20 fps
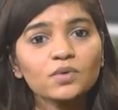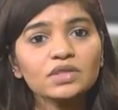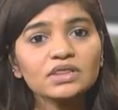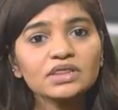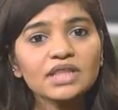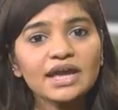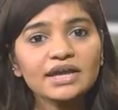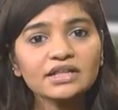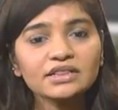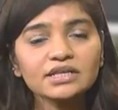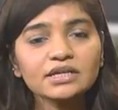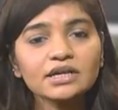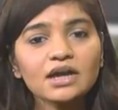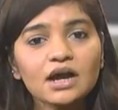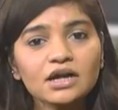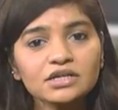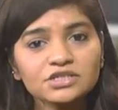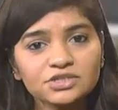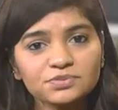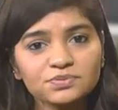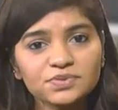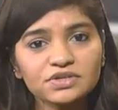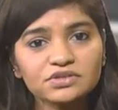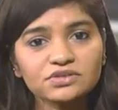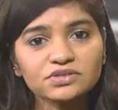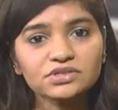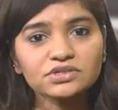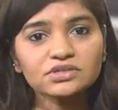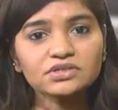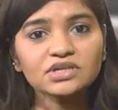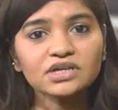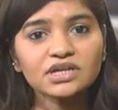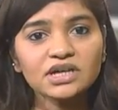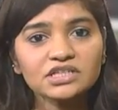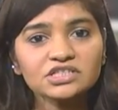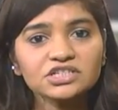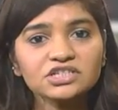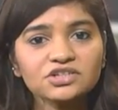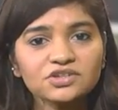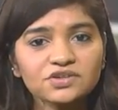will likely contribute to the
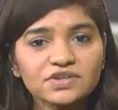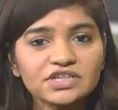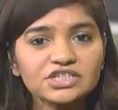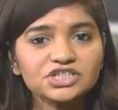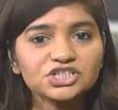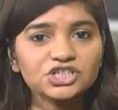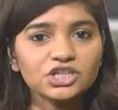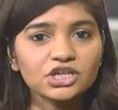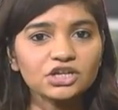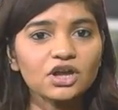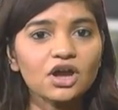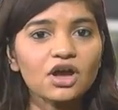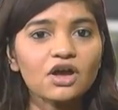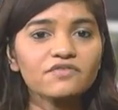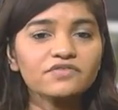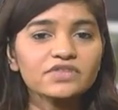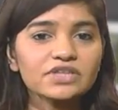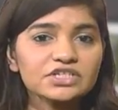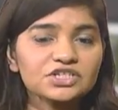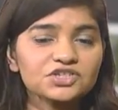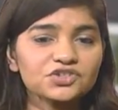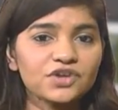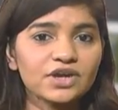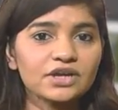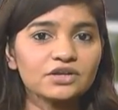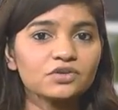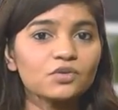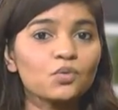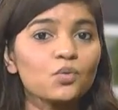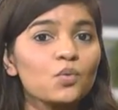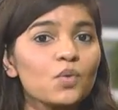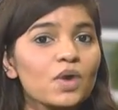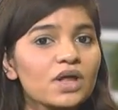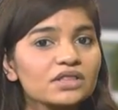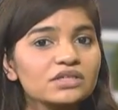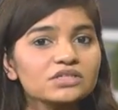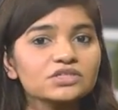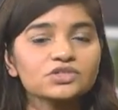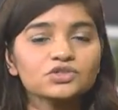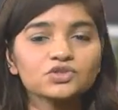continuation of this trend
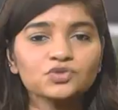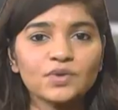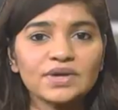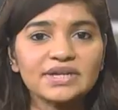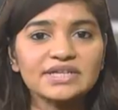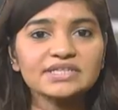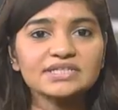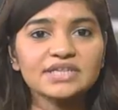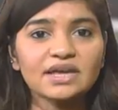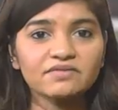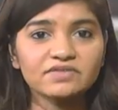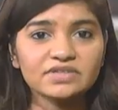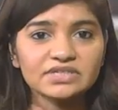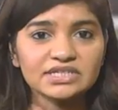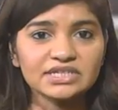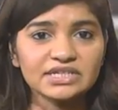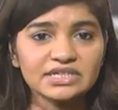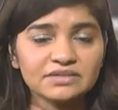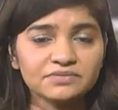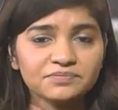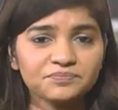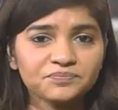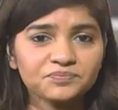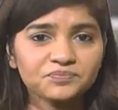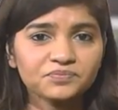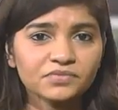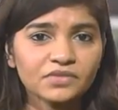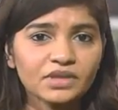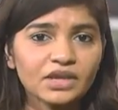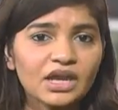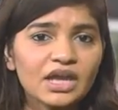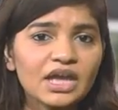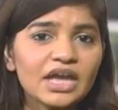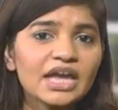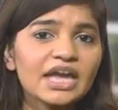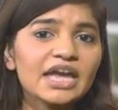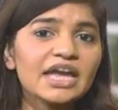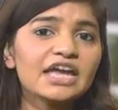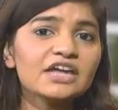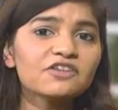well into 2017.
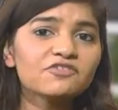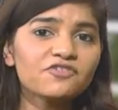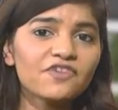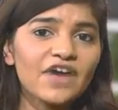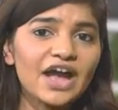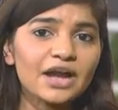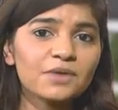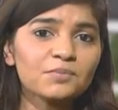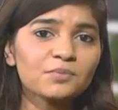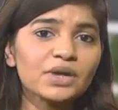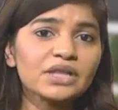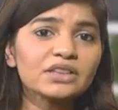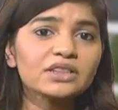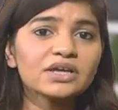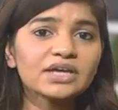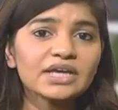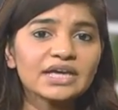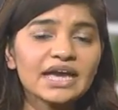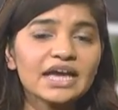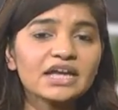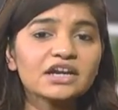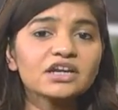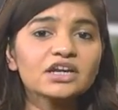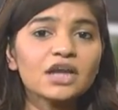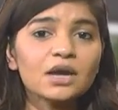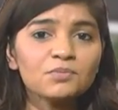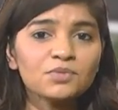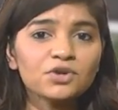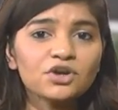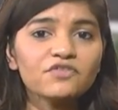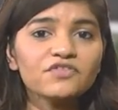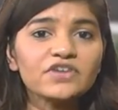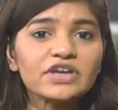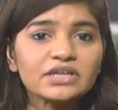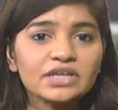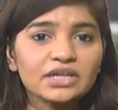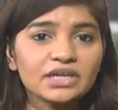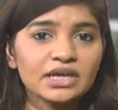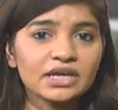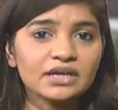In fact, by looking at a number of
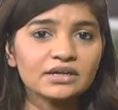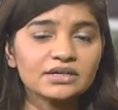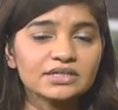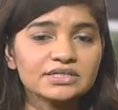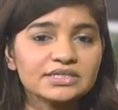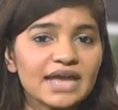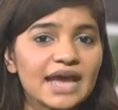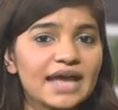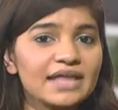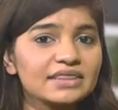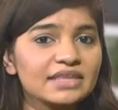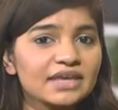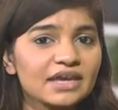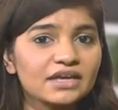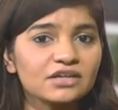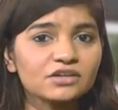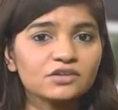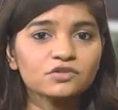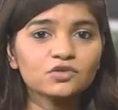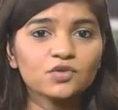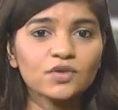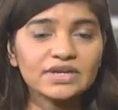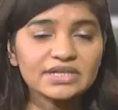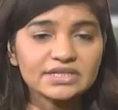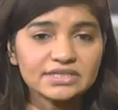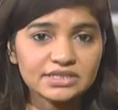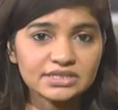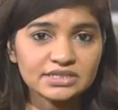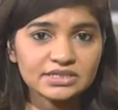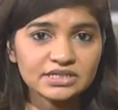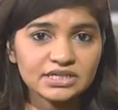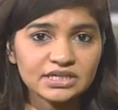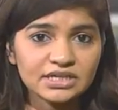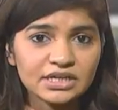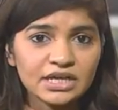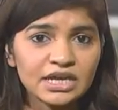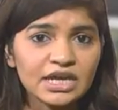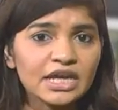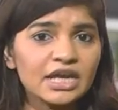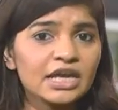indicators at the end of
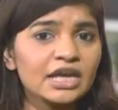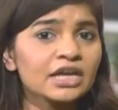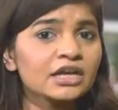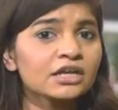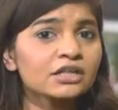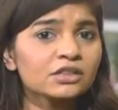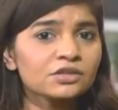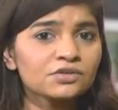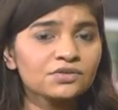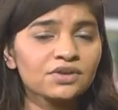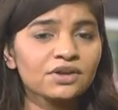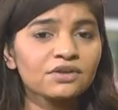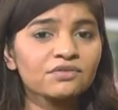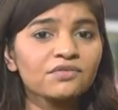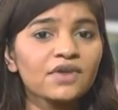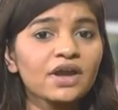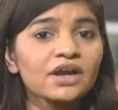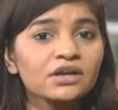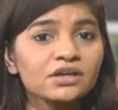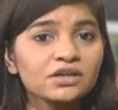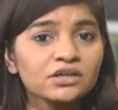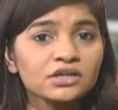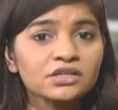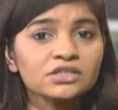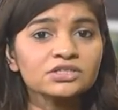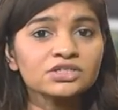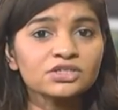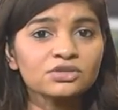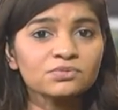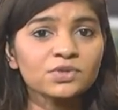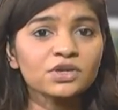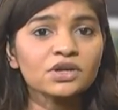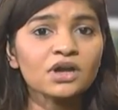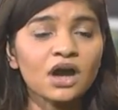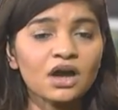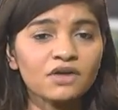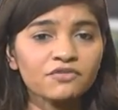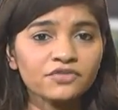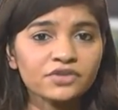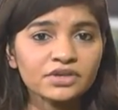2016, including record consumer
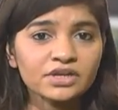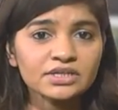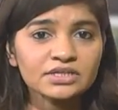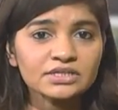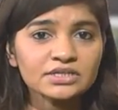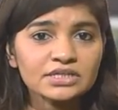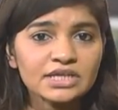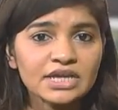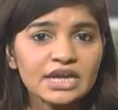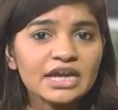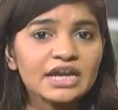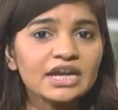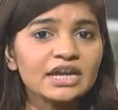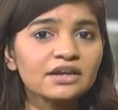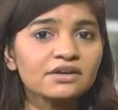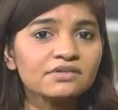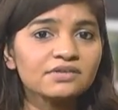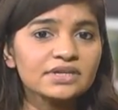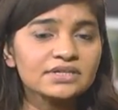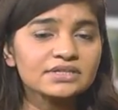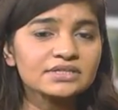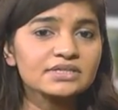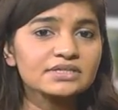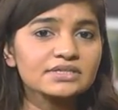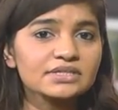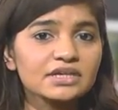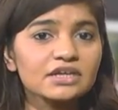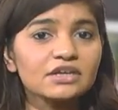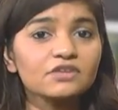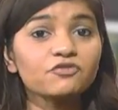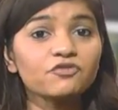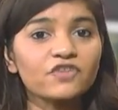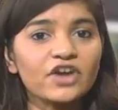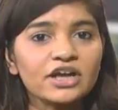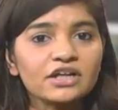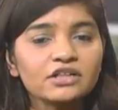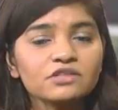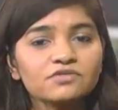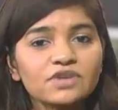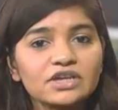confidence, increases in
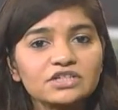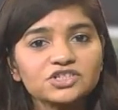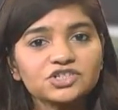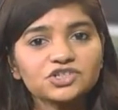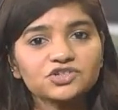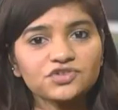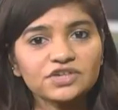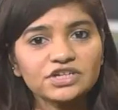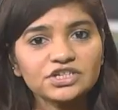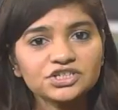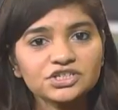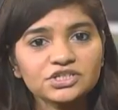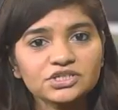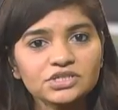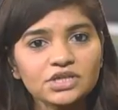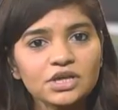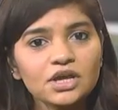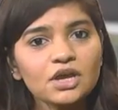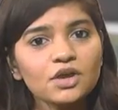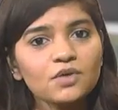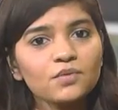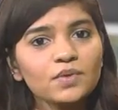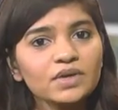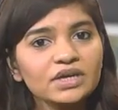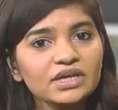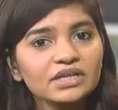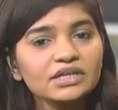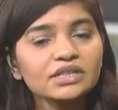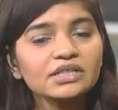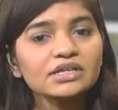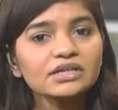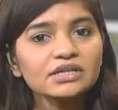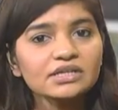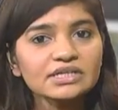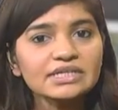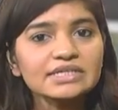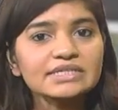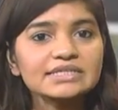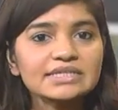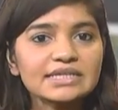vehicle registrations, we can
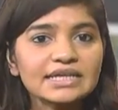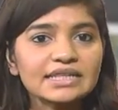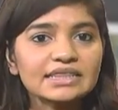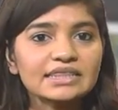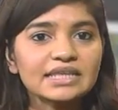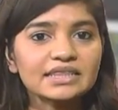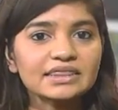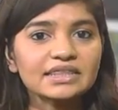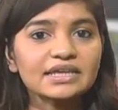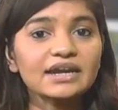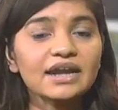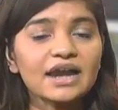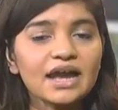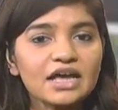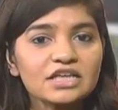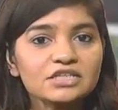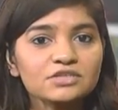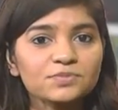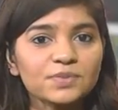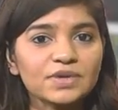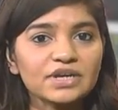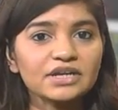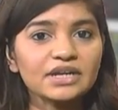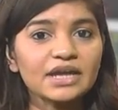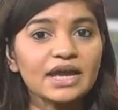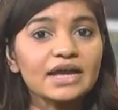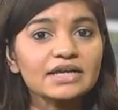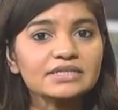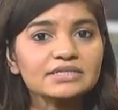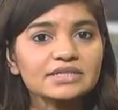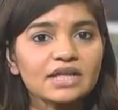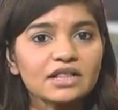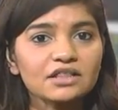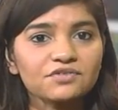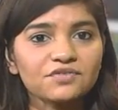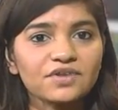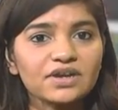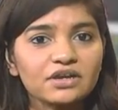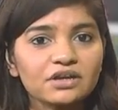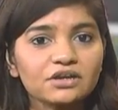clearly see that there has been
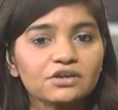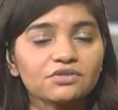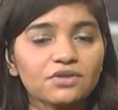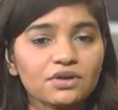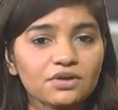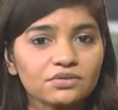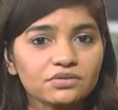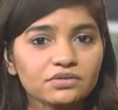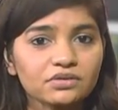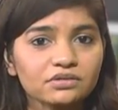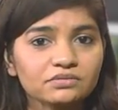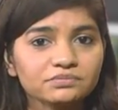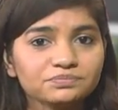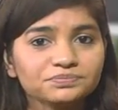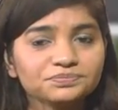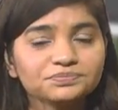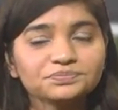accelerated growth.